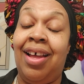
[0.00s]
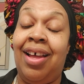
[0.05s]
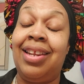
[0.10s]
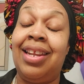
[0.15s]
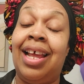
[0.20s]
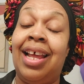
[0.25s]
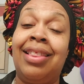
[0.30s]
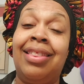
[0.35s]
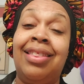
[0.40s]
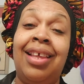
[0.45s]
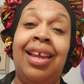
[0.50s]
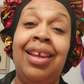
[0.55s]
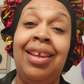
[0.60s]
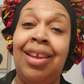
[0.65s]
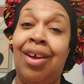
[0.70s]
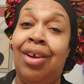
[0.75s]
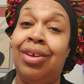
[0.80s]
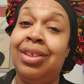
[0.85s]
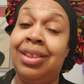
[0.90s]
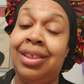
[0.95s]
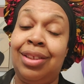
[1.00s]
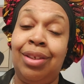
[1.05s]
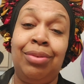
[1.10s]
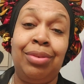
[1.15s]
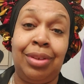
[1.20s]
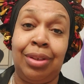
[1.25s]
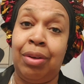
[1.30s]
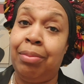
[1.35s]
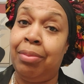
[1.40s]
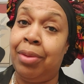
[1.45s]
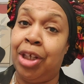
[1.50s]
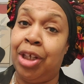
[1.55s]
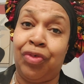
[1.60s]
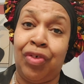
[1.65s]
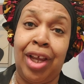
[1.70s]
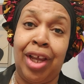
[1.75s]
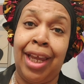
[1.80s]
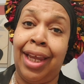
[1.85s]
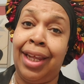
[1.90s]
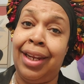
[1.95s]
And I thank y'all so, so much for
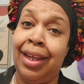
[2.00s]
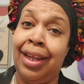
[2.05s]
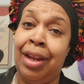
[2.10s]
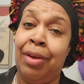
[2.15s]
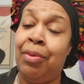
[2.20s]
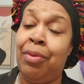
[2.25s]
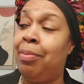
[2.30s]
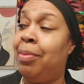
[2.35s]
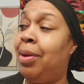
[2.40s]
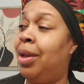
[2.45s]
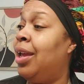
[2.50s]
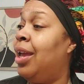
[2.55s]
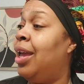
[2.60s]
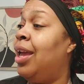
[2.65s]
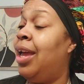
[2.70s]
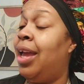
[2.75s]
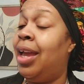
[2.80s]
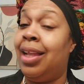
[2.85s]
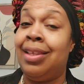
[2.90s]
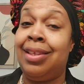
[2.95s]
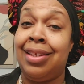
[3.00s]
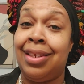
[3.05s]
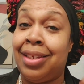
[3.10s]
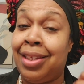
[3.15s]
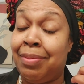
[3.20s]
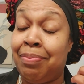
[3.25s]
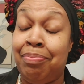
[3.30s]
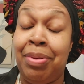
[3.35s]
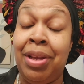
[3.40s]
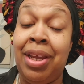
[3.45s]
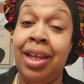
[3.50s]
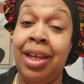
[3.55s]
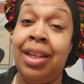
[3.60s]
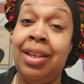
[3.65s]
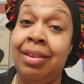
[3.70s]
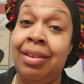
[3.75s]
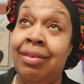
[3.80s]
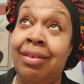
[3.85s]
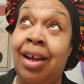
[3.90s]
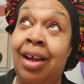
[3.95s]
hanging in with me and just
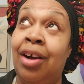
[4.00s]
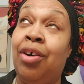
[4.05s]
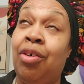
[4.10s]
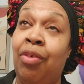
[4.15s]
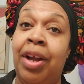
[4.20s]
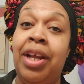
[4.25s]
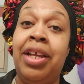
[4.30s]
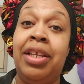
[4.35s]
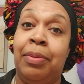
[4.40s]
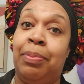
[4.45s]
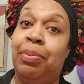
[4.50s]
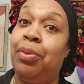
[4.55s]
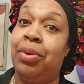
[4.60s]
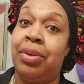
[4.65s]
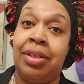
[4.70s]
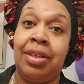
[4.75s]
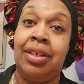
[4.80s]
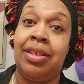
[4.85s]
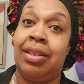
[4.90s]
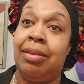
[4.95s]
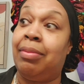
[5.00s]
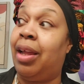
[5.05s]
being a great support system.